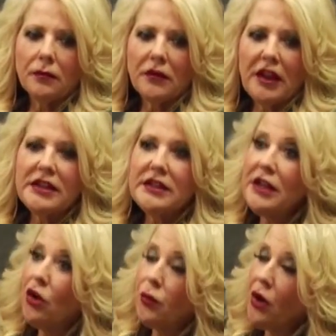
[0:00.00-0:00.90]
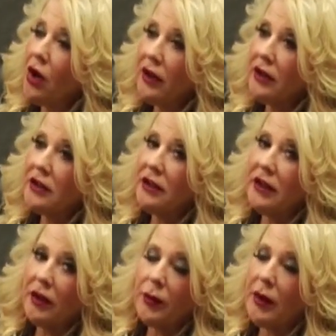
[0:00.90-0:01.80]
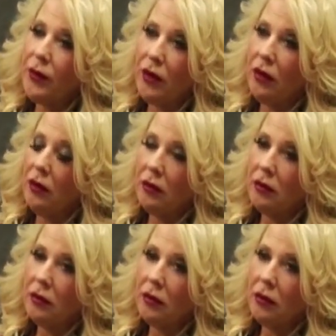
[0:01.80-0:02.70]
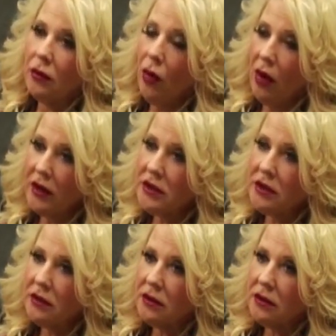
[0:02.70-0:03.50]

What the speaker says: They sell product that people want,